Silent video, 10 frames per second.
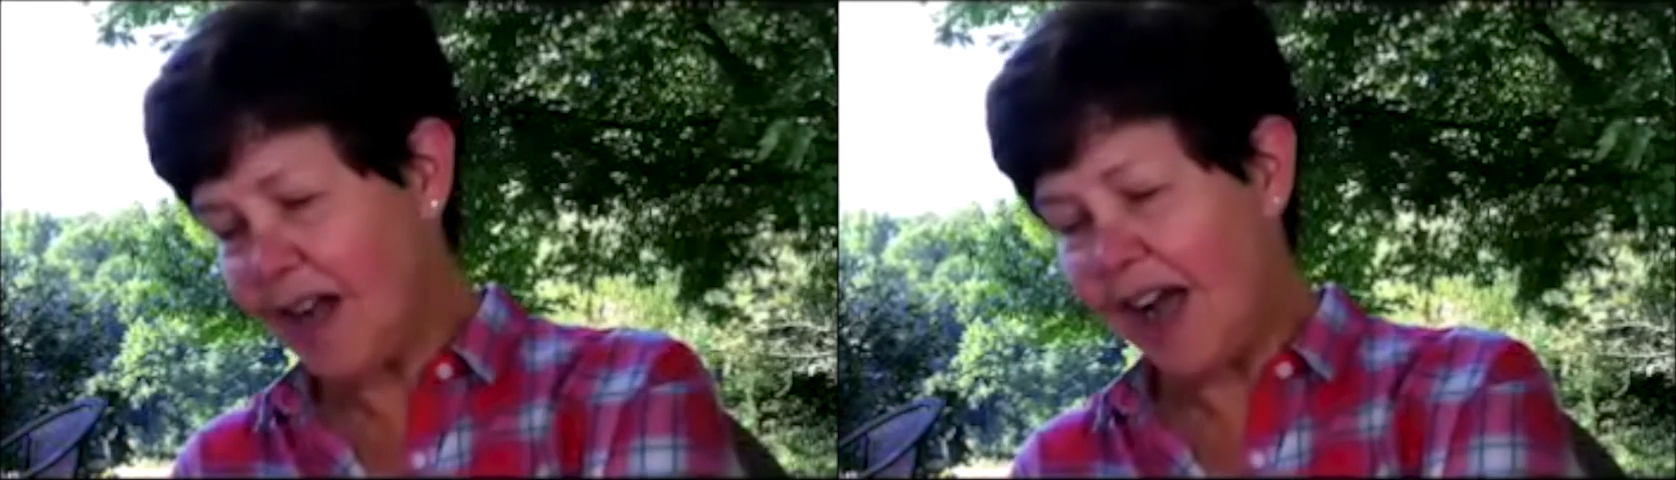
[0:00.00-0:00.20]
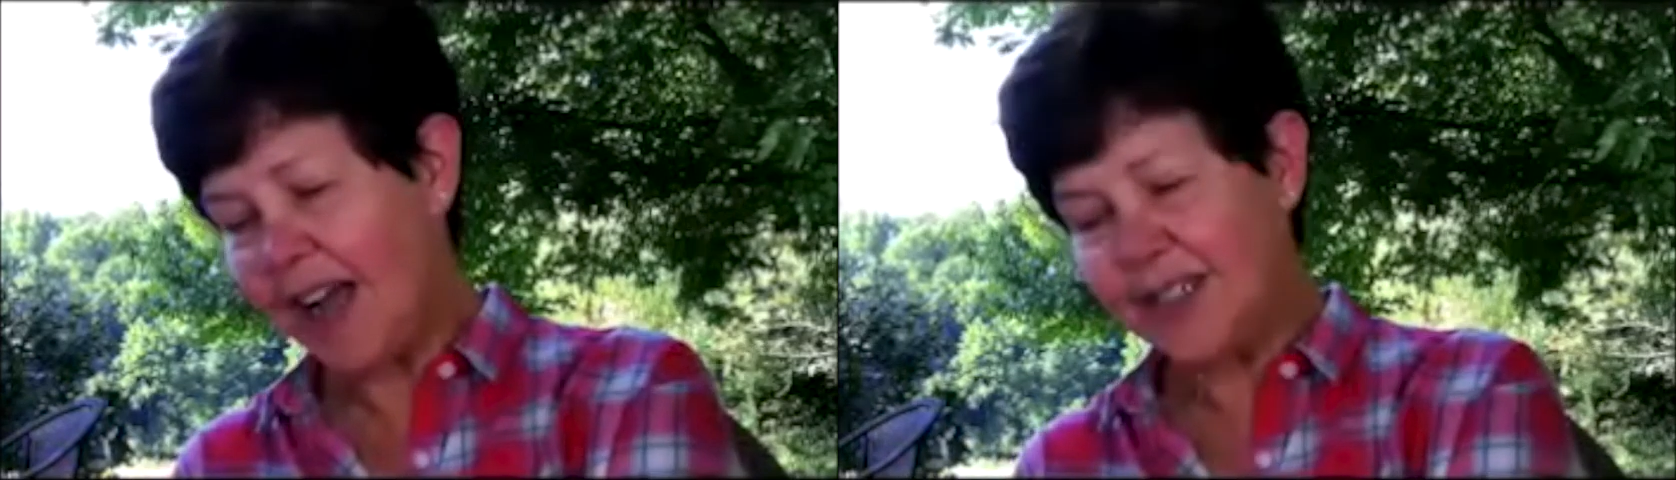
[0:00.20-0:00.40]

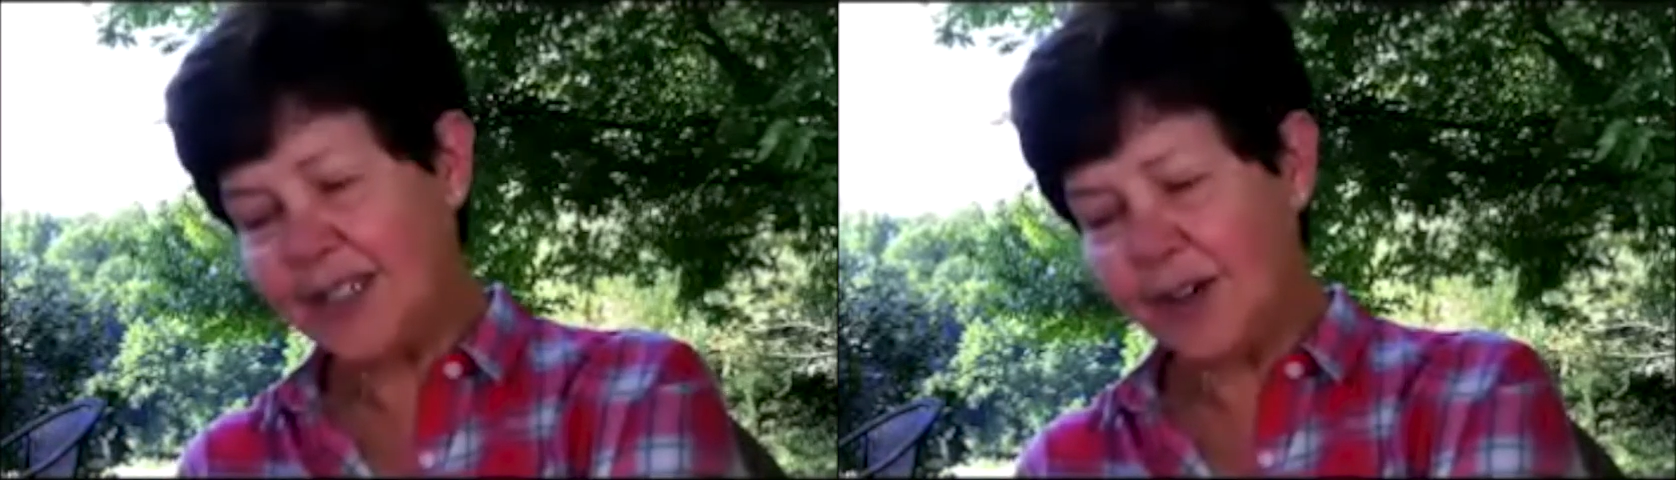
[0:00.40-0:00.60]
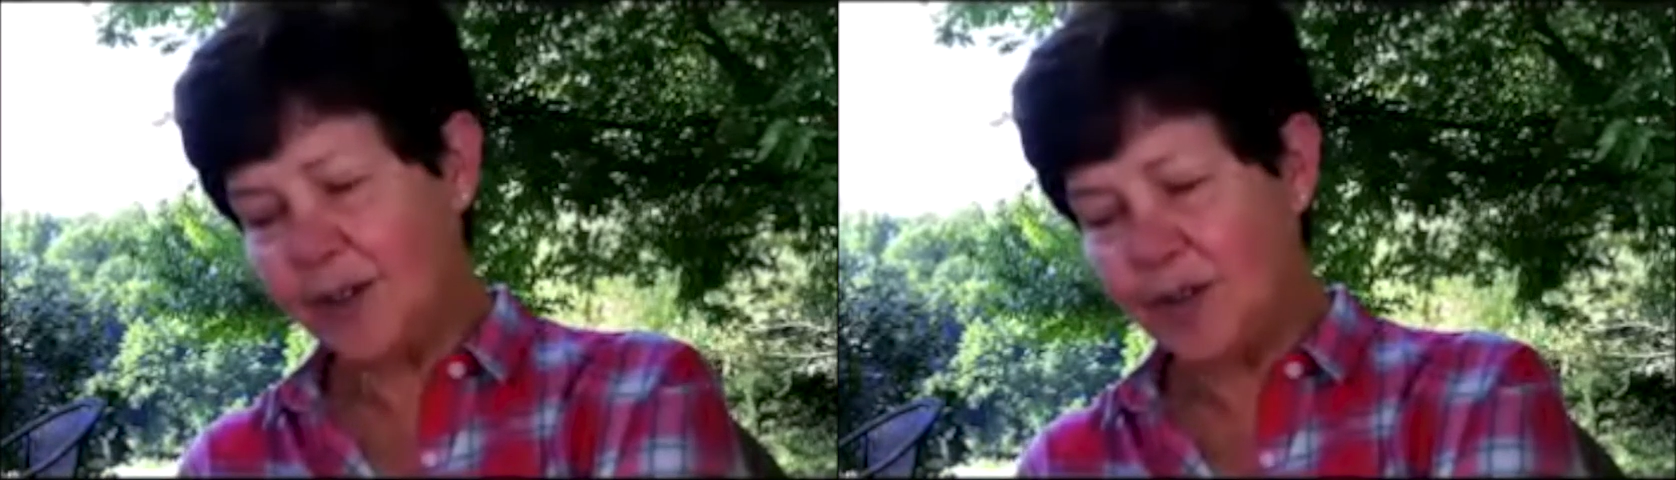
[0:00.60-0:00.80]
I
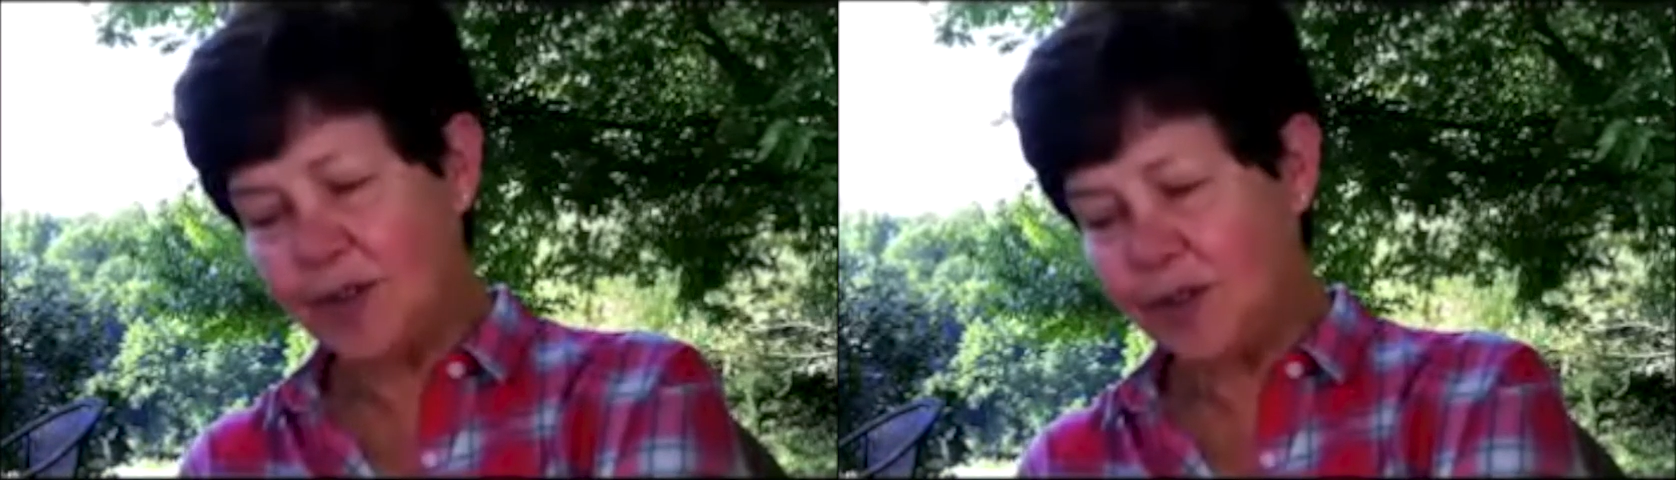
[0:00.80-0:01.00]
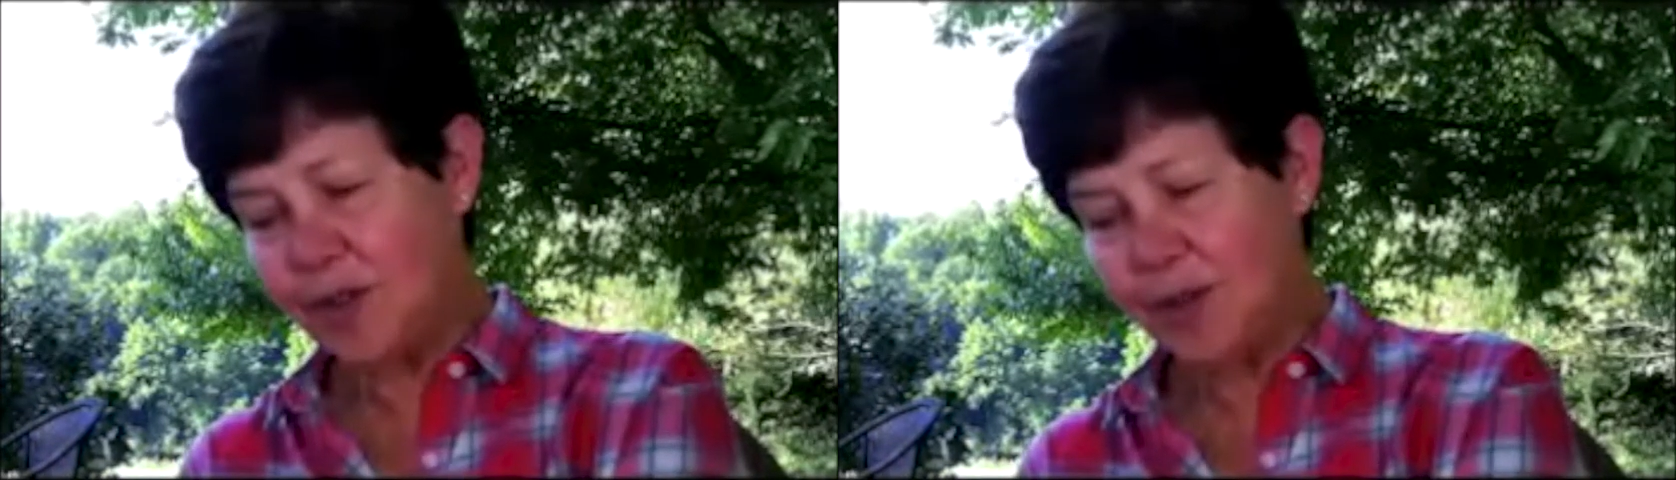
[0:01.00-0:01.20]
tell you the
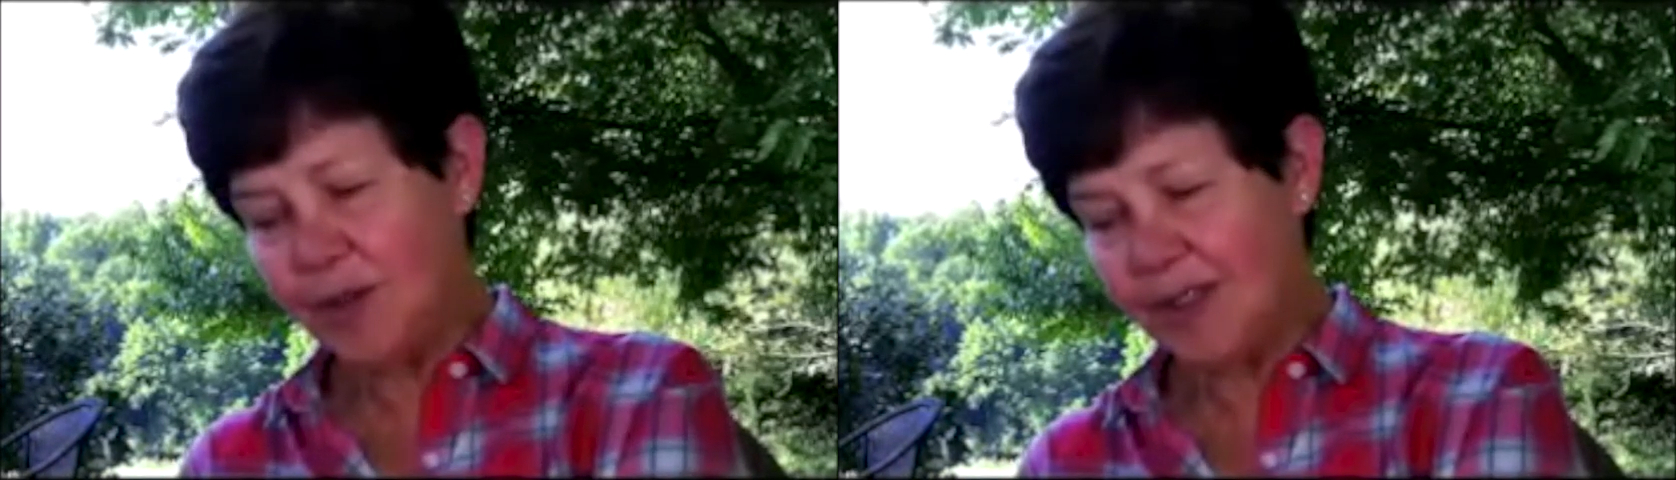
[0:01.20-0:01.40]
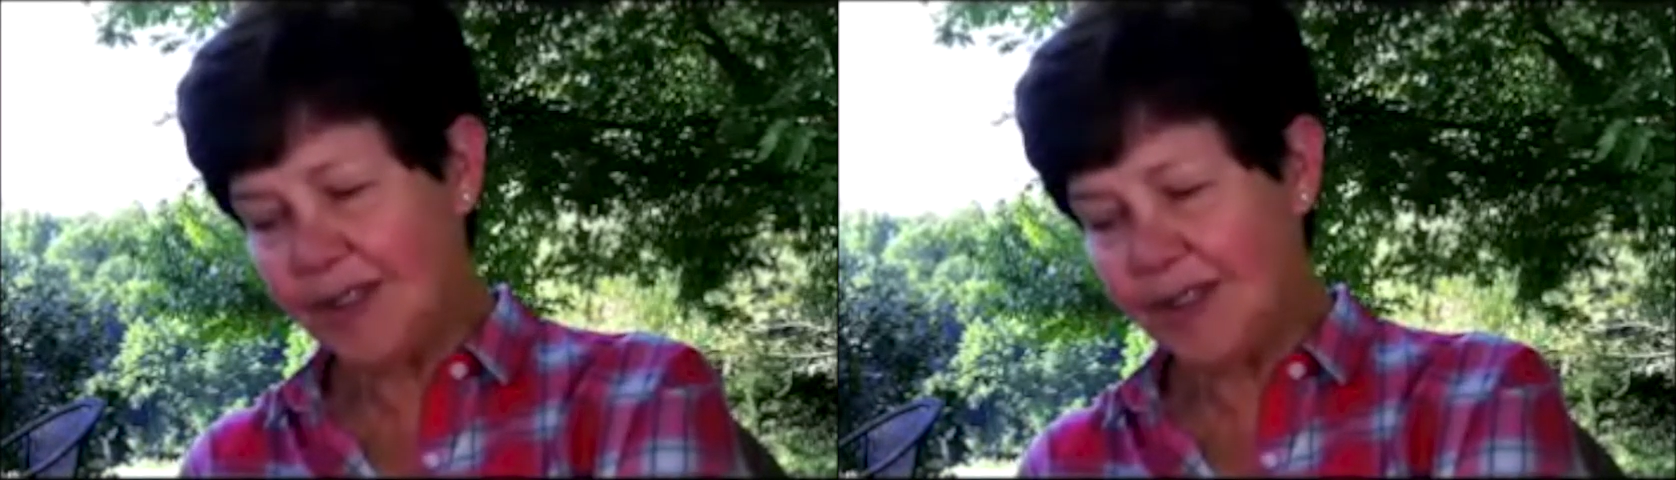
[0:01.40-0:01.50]
truth,